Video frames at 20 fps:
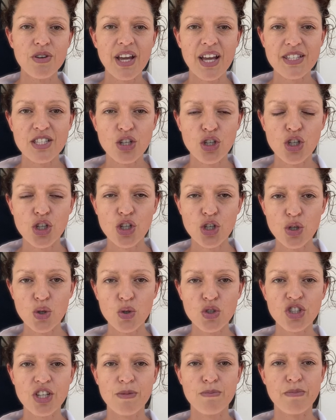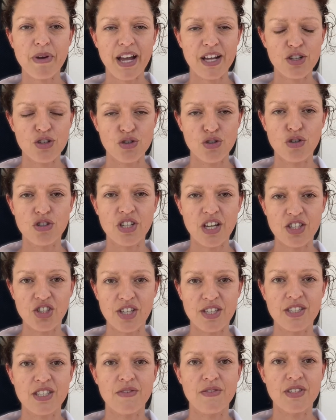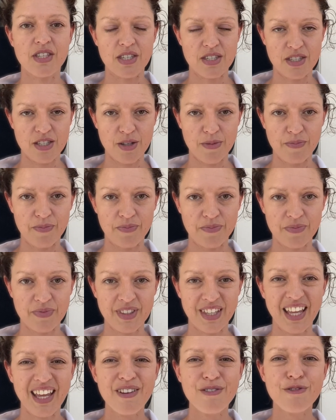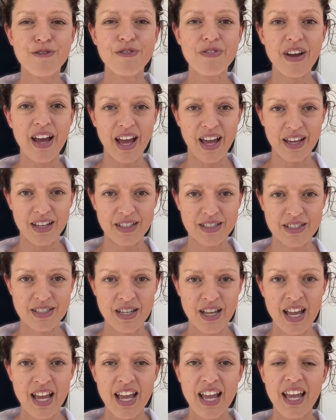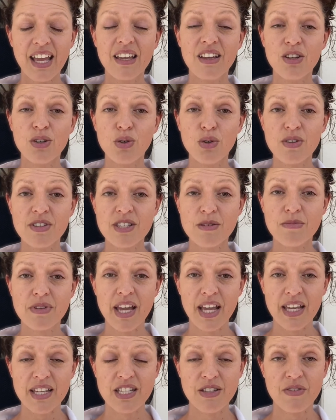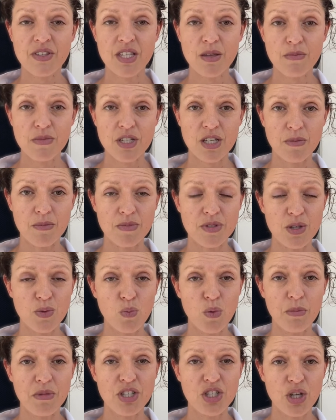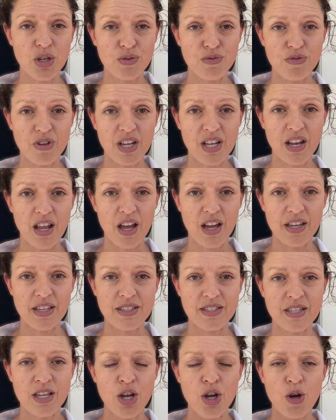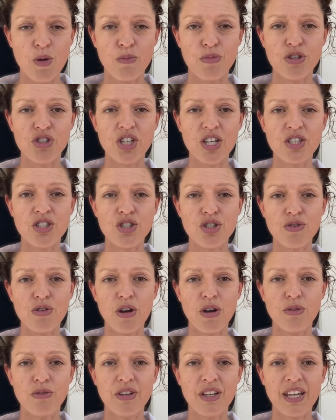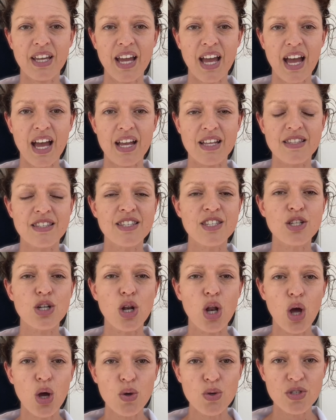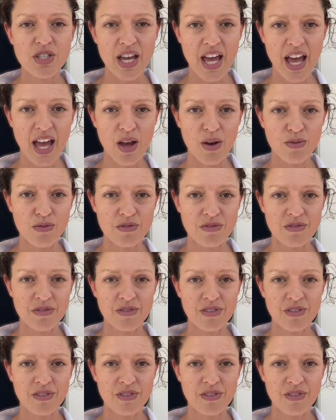has a huge impact on your digestive system. In fact, it can cause some negative symptoms that women don't realize. Progesterone can slow down